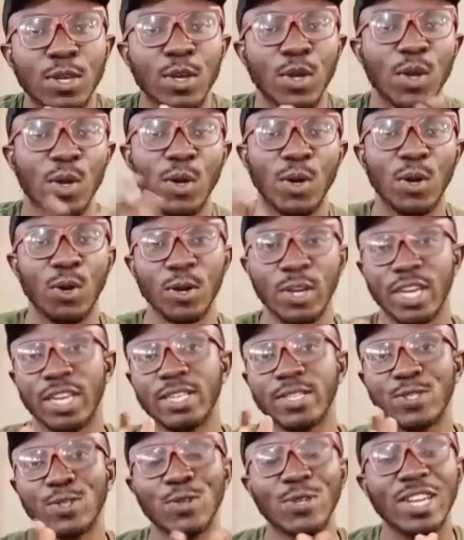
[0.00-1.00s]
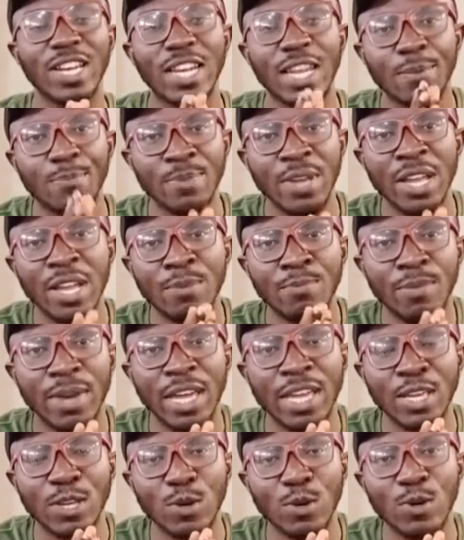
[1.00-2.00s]
Okay, so the lapel mic
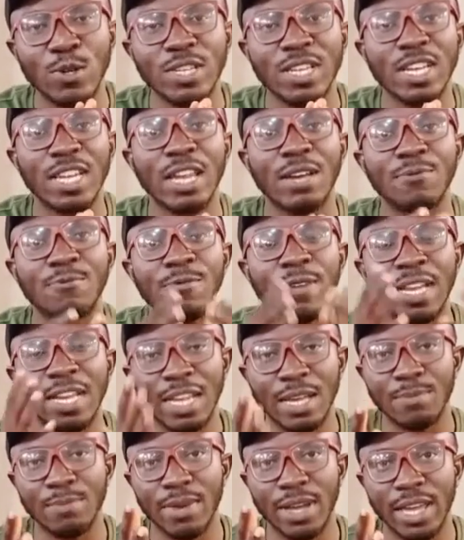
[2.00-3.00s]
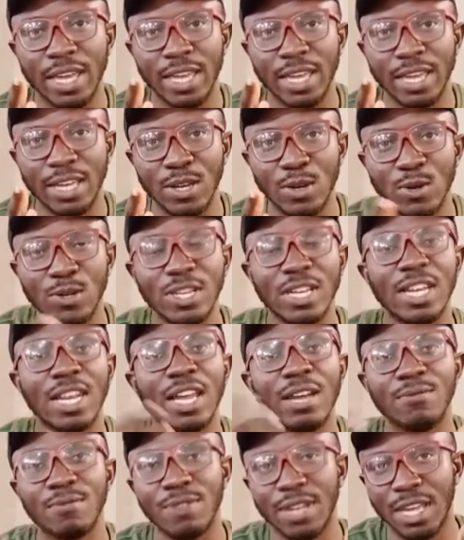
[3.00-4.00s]
or the lavella mic or the
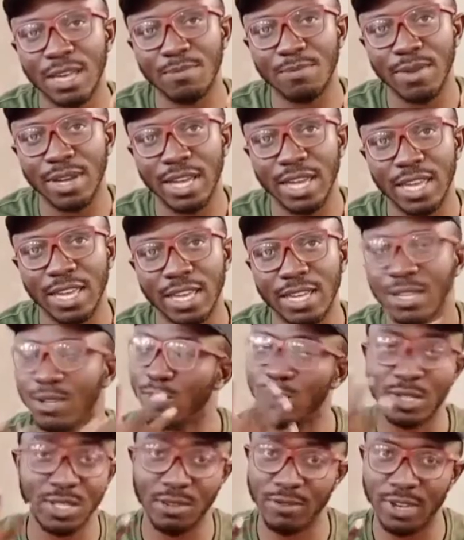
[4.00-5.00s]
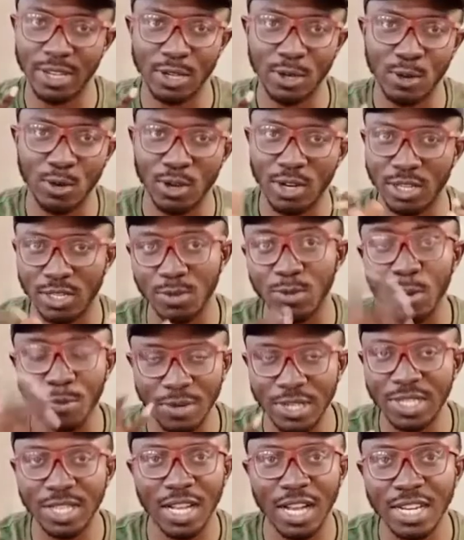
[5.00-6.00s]
lavla mic, whatever you call it, but
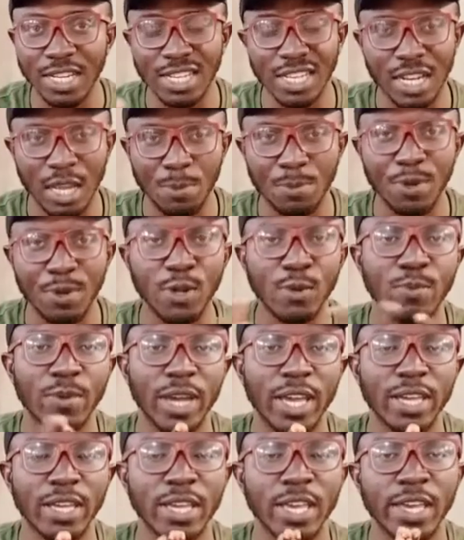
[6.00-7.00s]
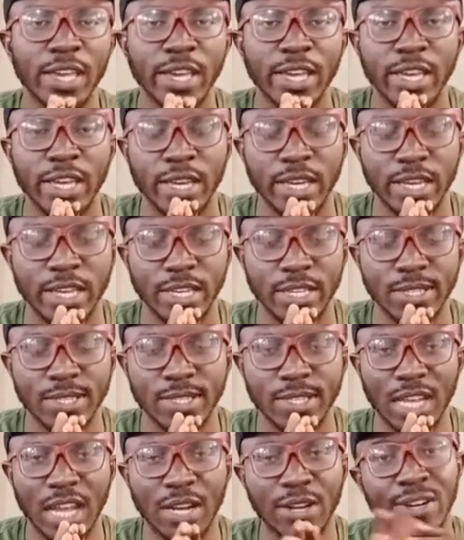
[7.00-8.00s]
basically the lapel mic is
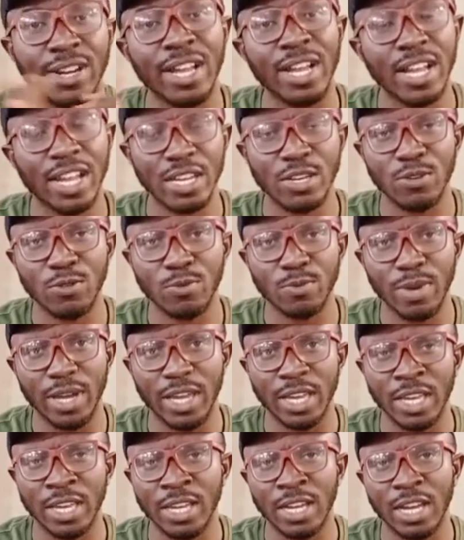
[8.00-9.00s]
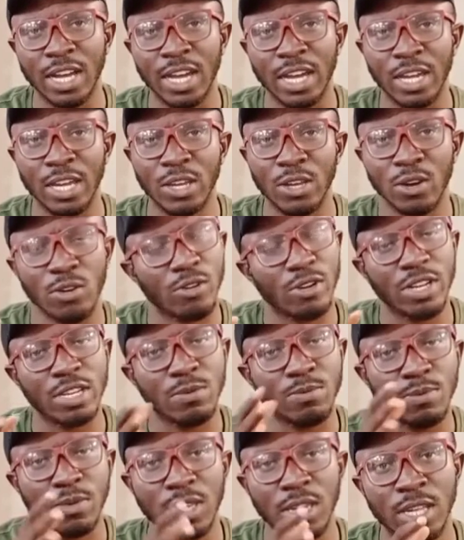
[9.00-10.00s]
another kind of mic. I already
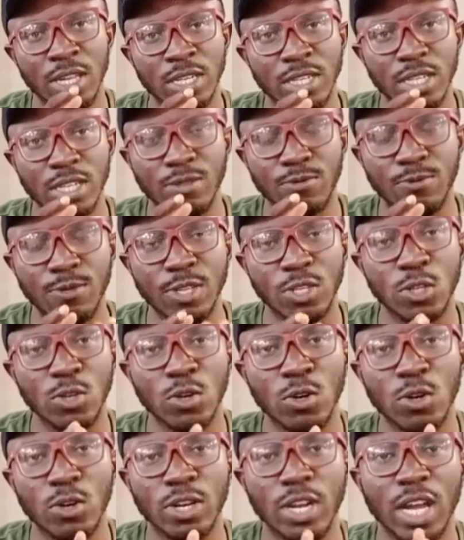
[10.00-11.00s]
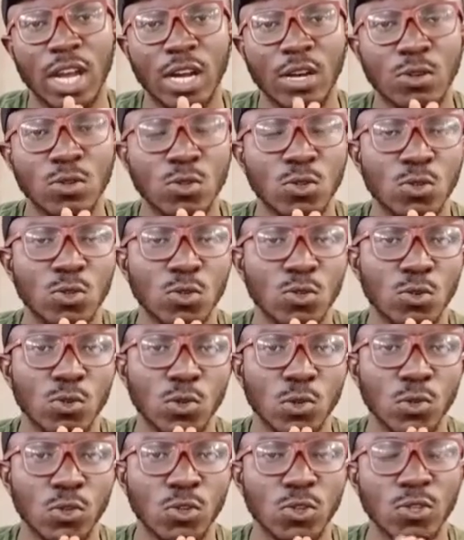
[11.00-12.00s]
made a video on how to
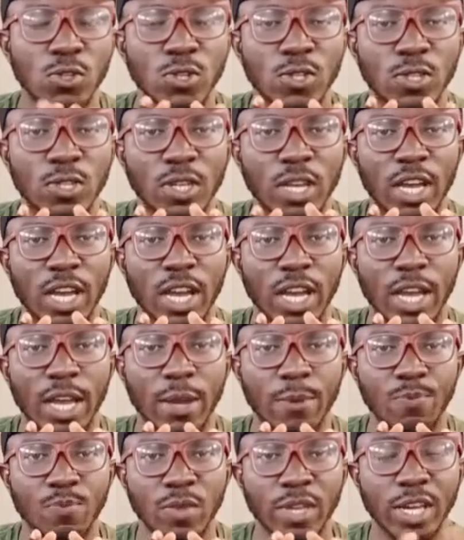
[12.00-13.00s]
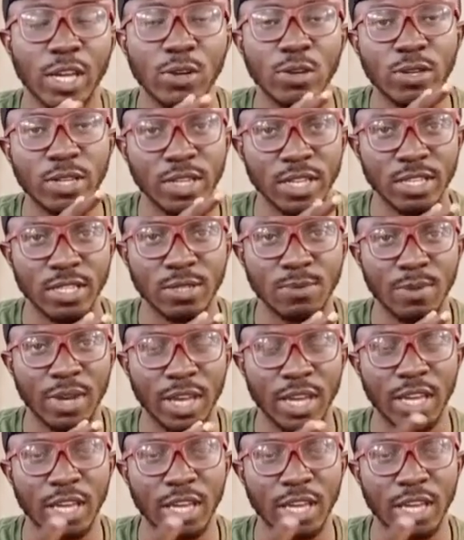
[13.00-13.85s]
use a condensed mic, how to